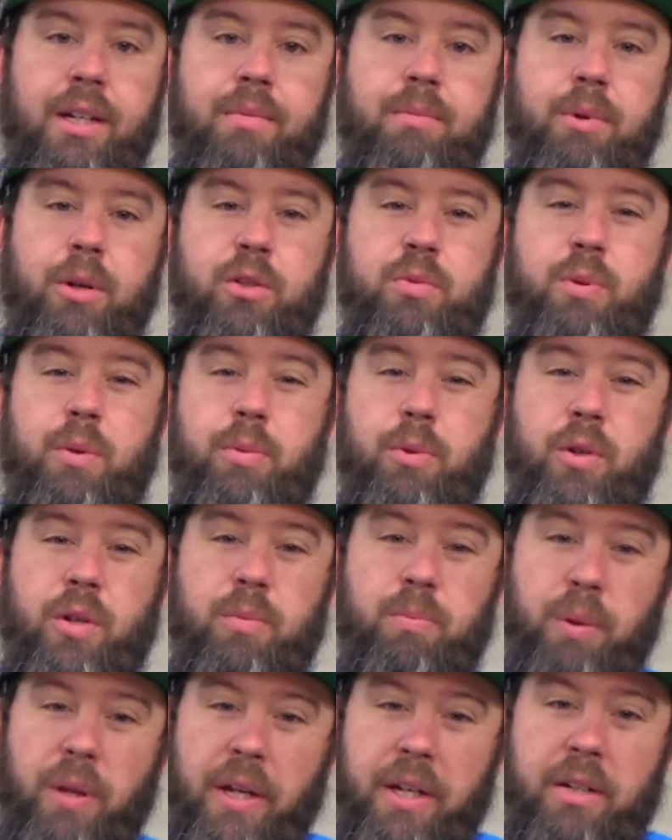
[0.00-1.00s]
Most people
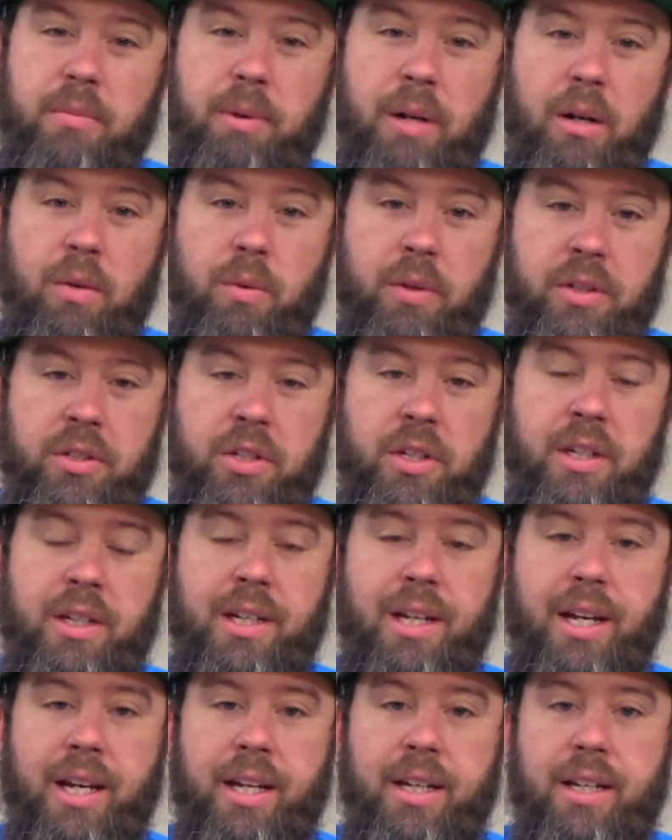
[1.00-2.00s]
complain about
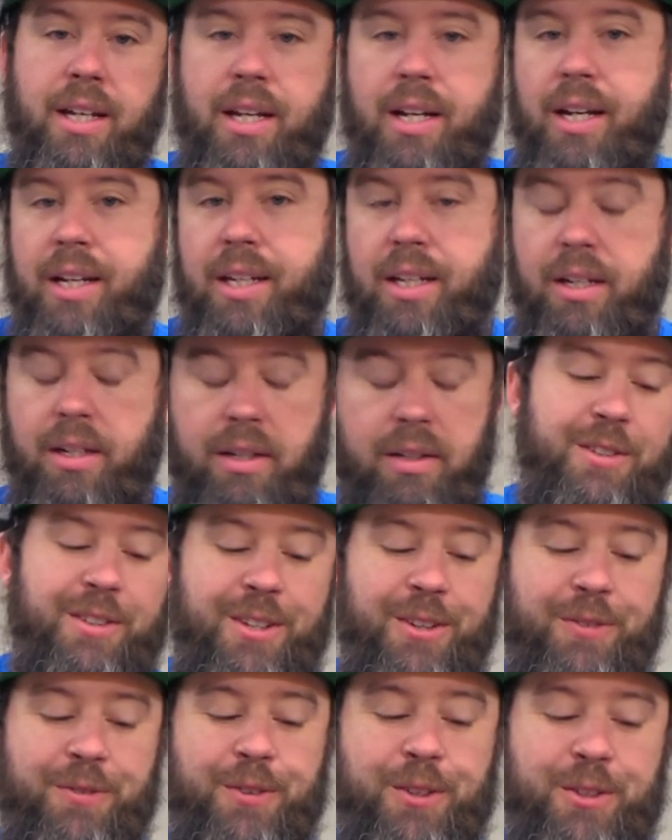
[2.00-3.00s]
winching, and I get it.
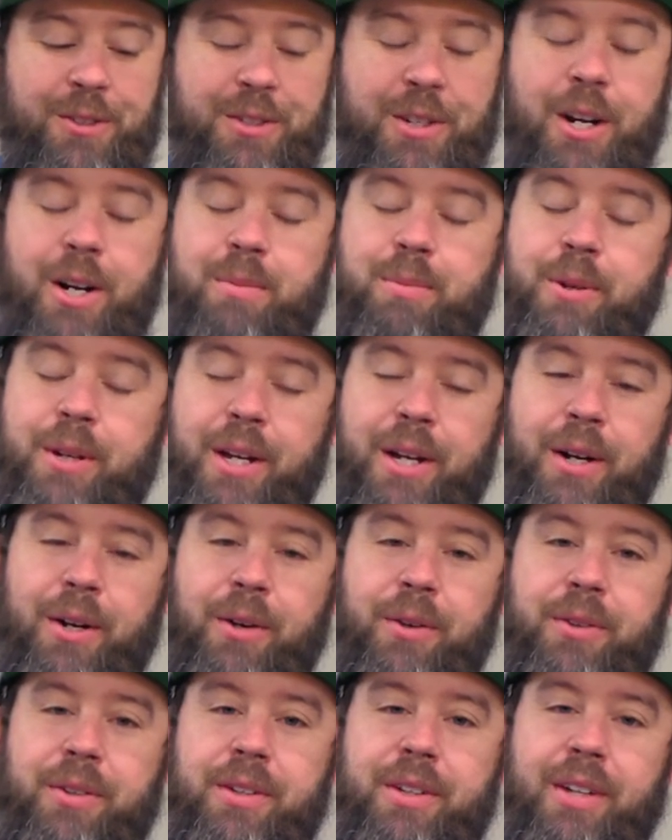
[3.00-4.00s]
The first comp we
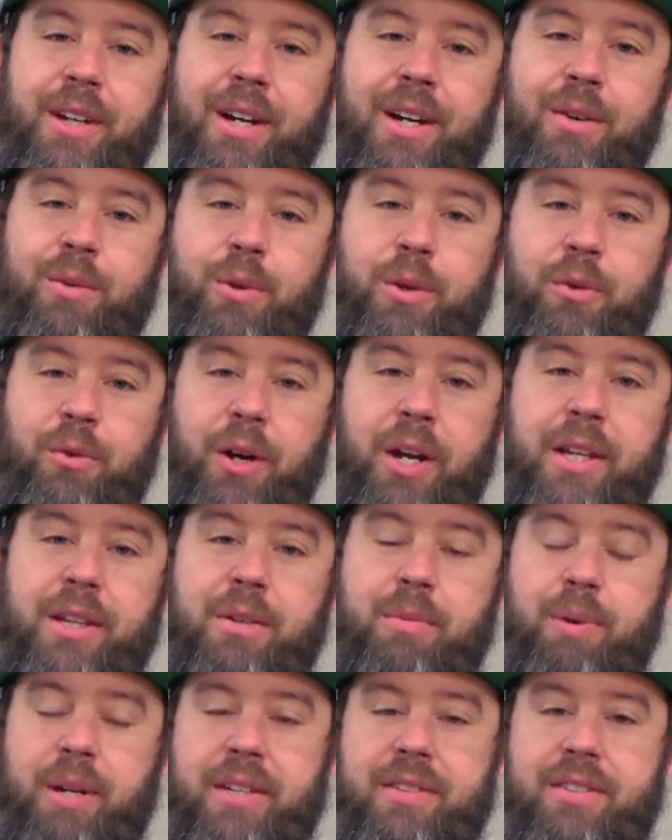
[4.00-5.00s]
held, we ran
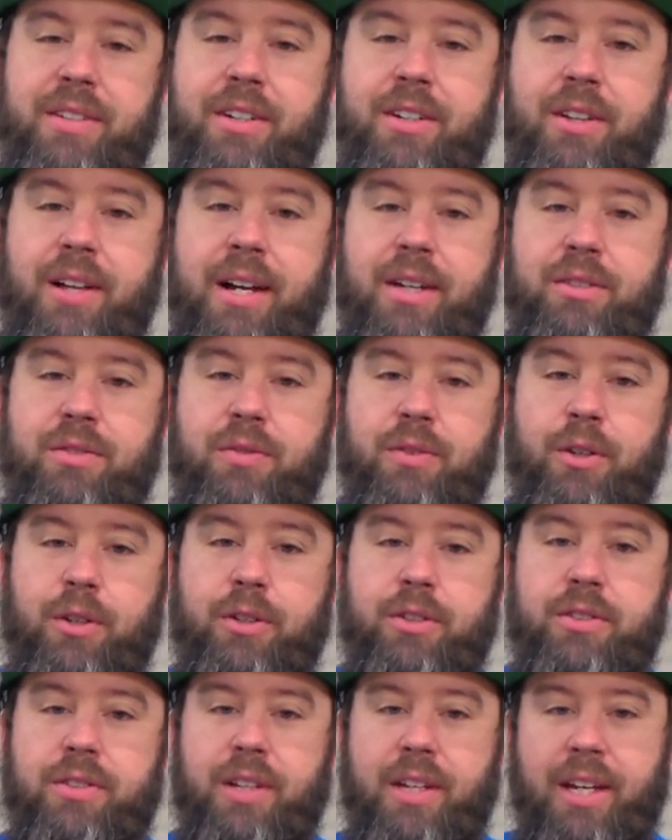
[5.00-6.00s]
the basic class
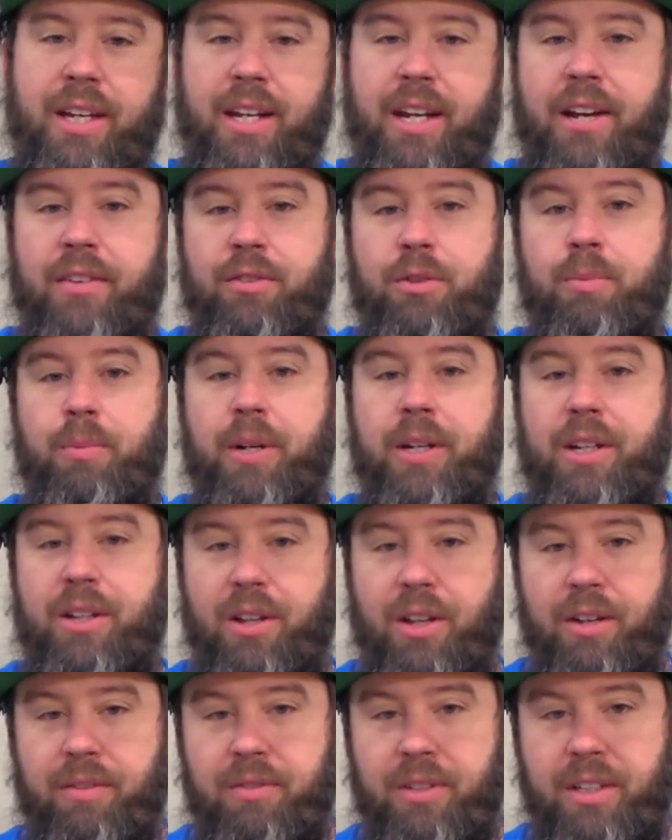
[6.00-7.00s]
first, and everybody
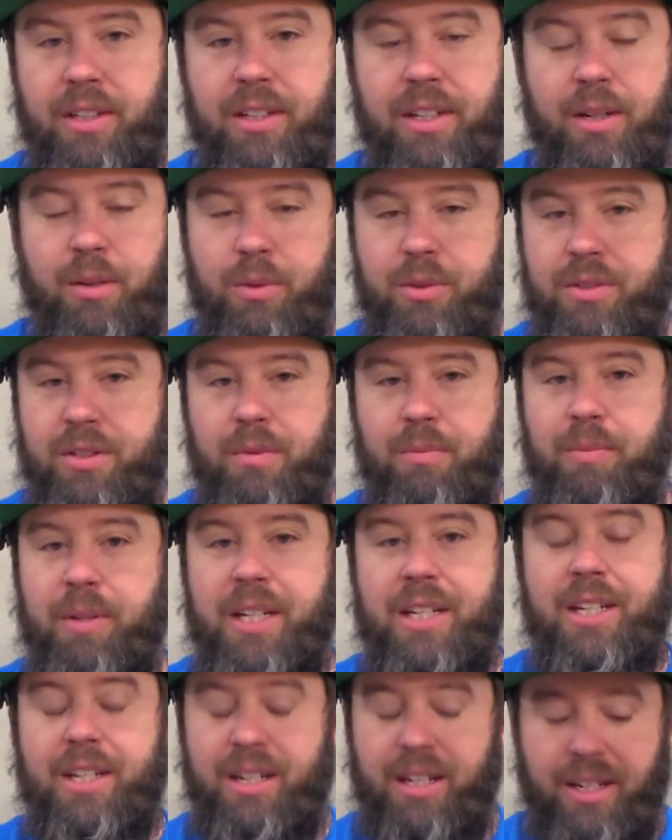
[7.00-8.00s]
loved it. It was an
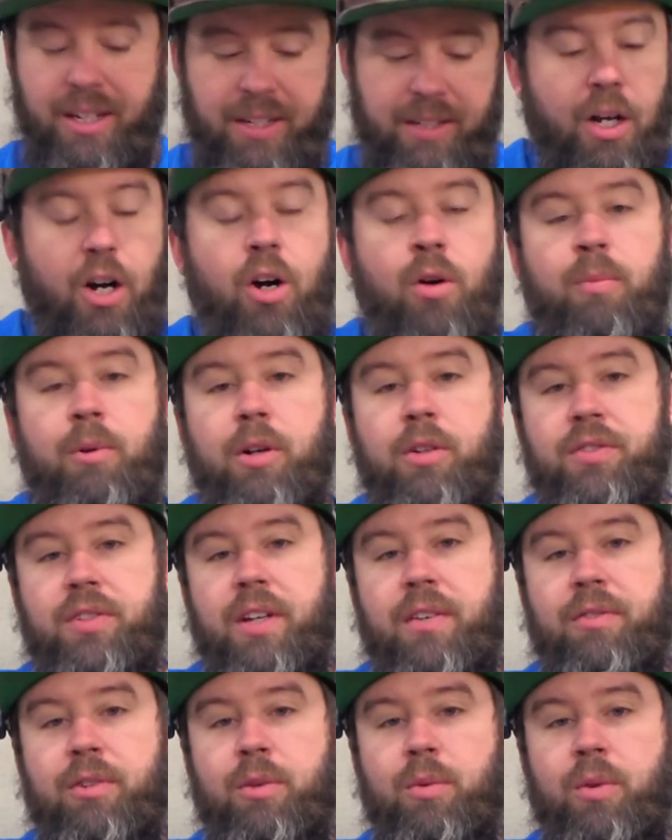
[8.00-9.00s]
immediate hit. Almost
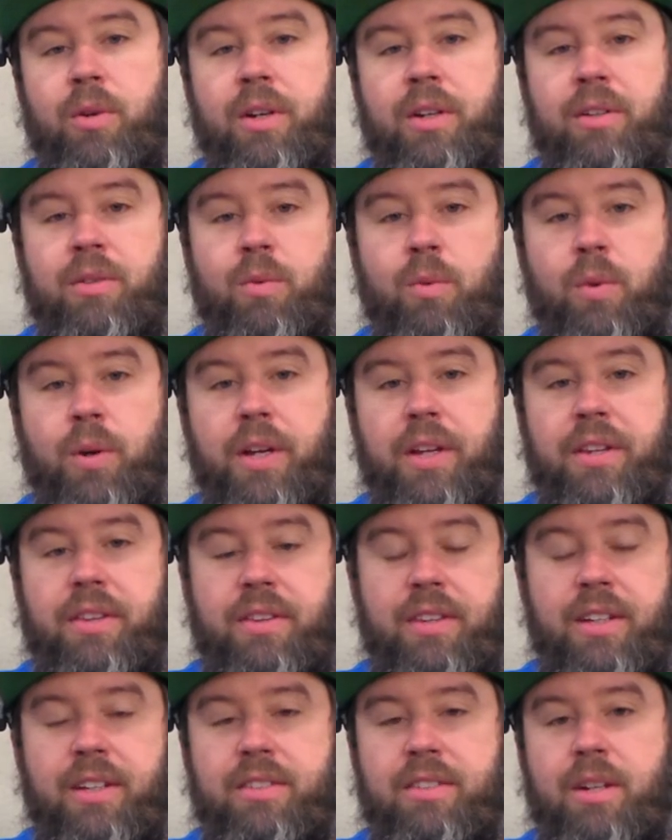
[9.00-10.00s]
everyone,
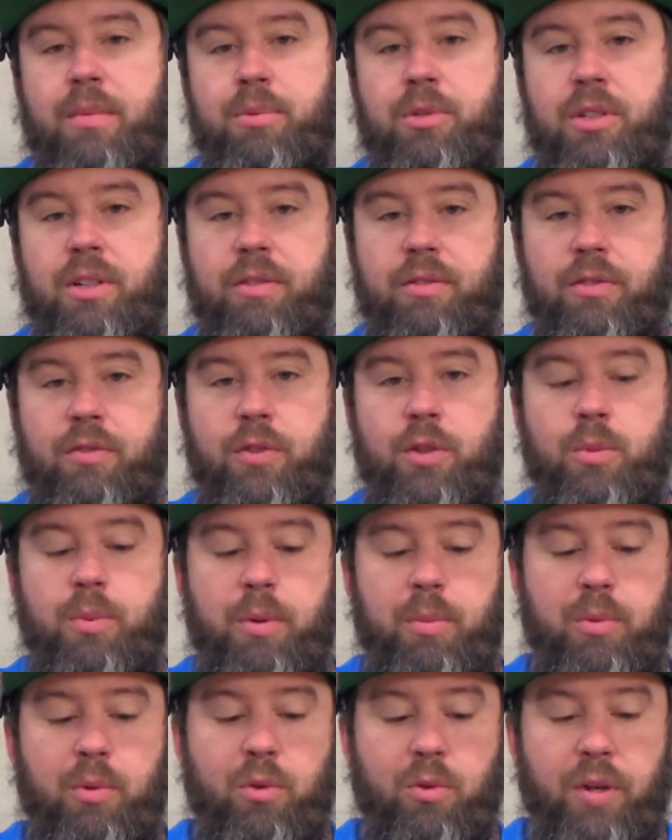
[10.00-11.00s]
with the exception of a few
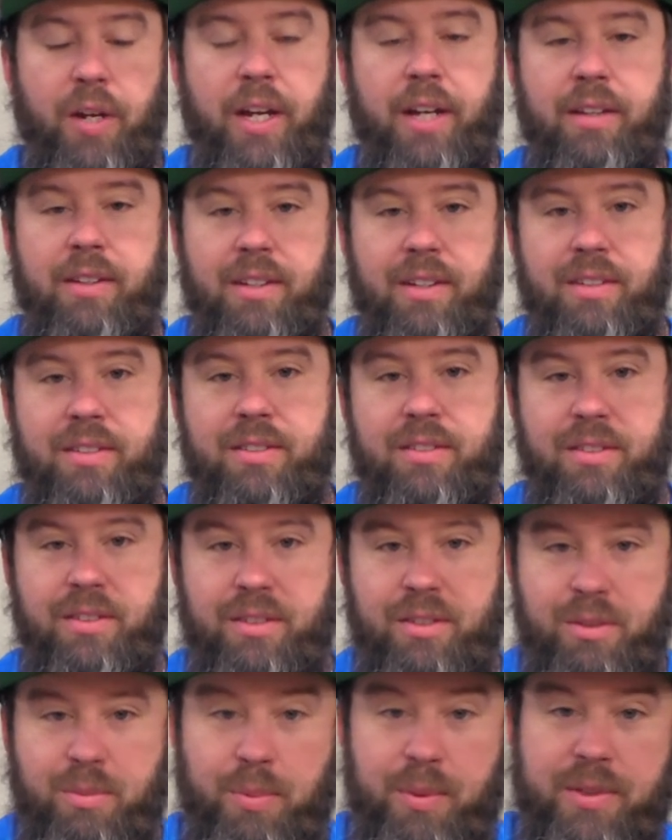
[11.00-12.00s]
people, ran this
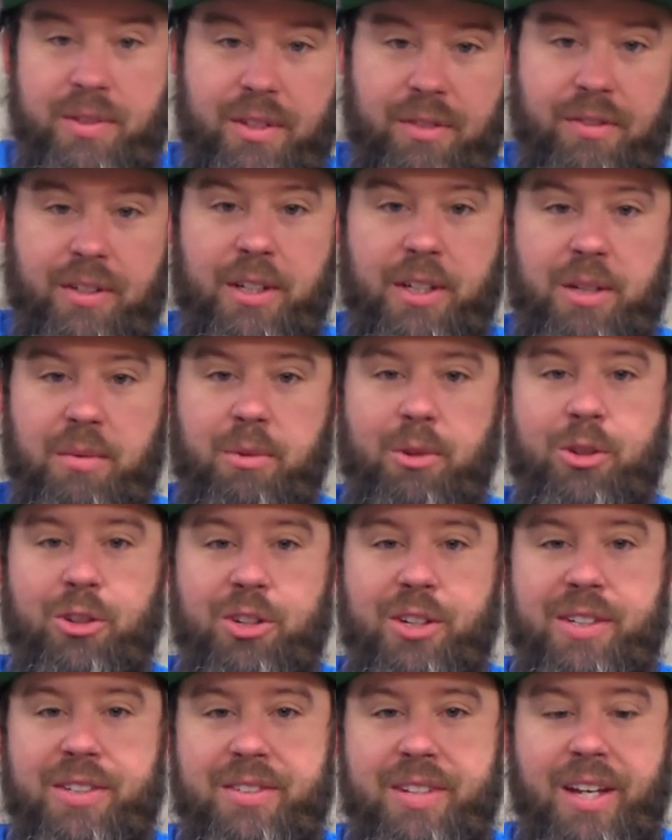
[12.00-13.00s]
specific
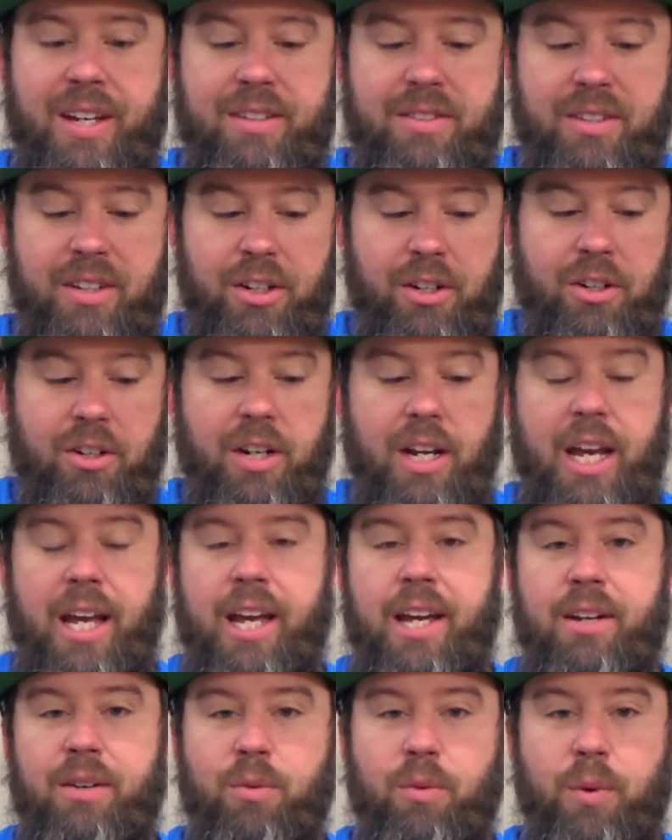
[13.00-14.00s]
community stance here,
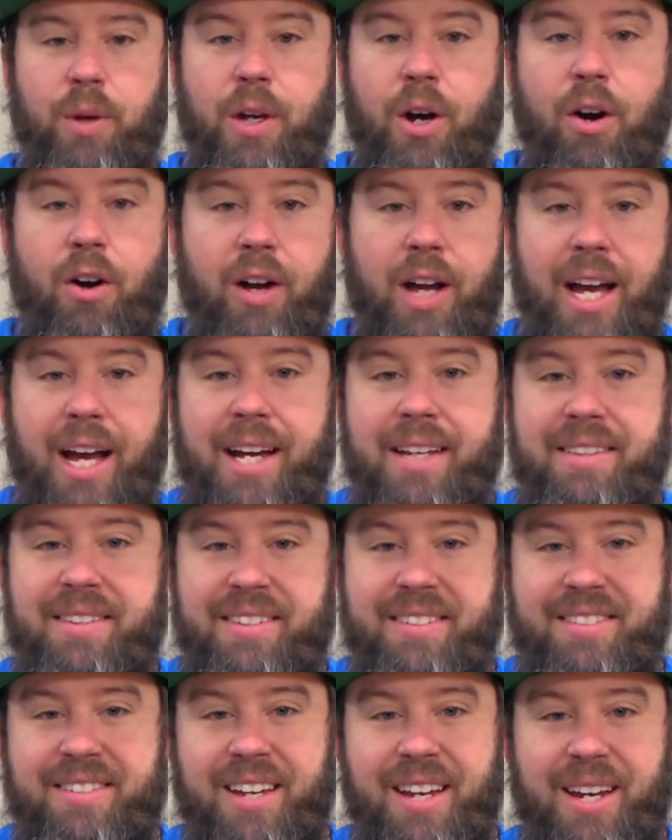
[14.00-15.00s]
and we all had
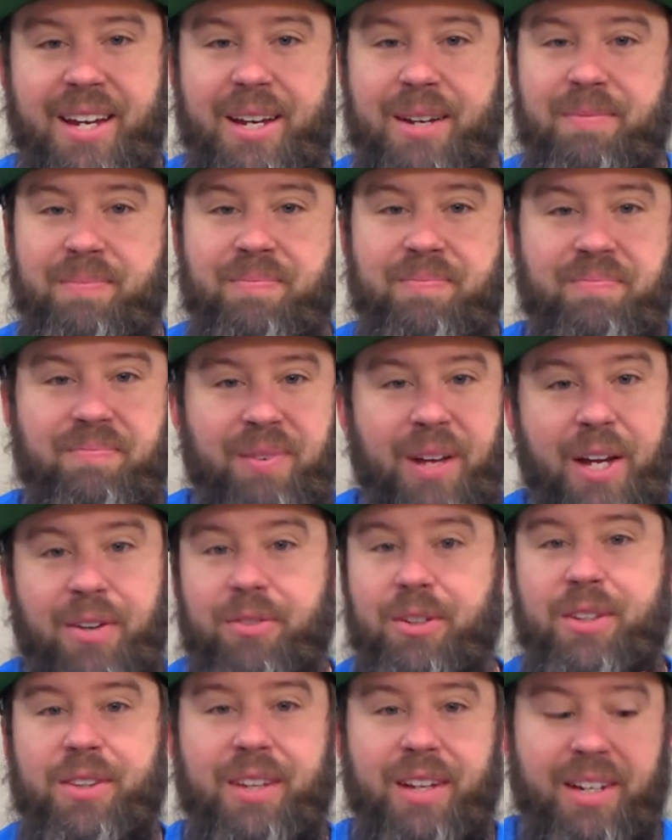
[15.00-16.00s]
the same
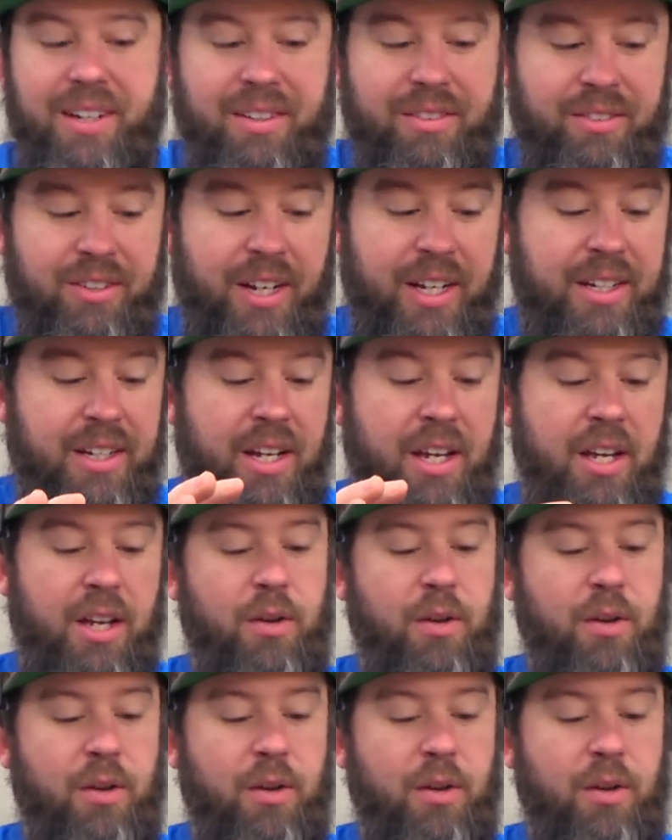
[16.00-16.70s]
everything, right?